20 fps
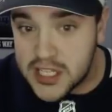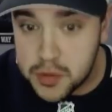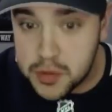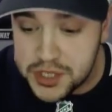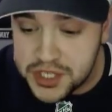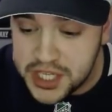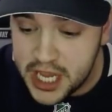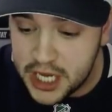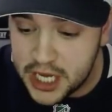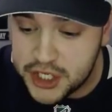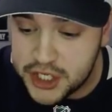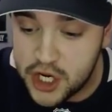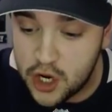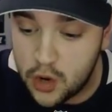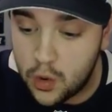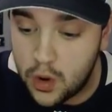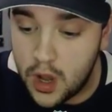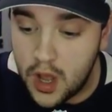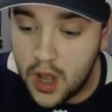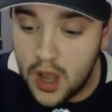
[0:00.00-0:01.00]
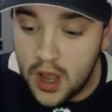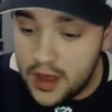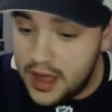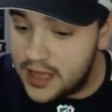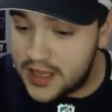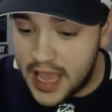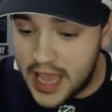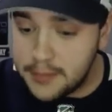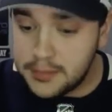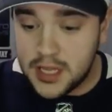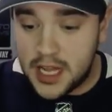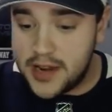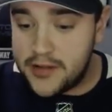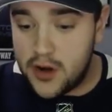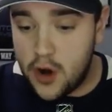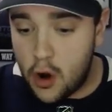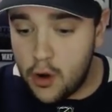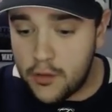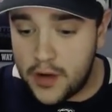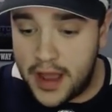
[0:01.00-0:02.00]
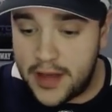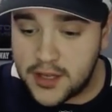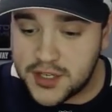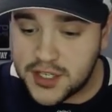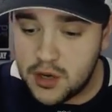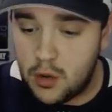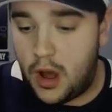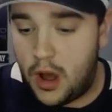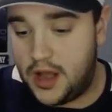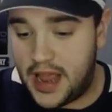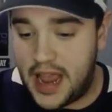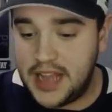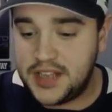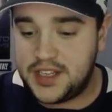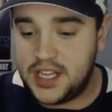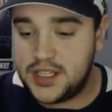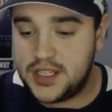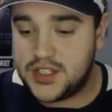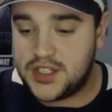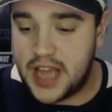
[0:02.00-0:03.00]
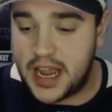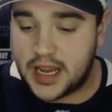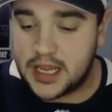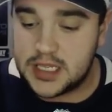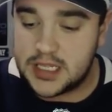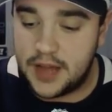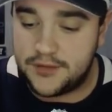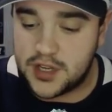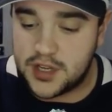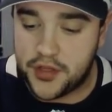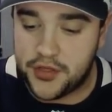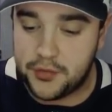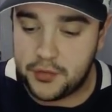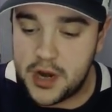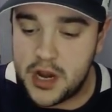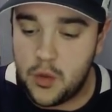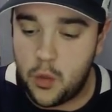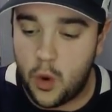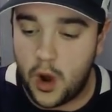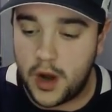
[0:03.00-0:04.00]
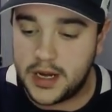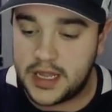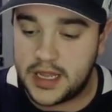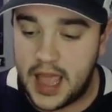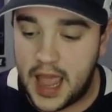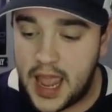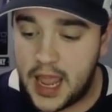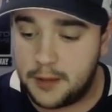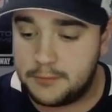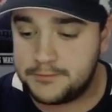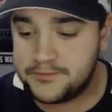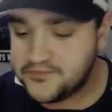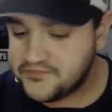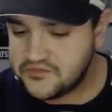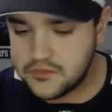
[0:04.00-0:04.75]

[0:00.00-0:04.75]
was the issue. The game's not even over yet. There's still 18 seconds left of the 3-1 game.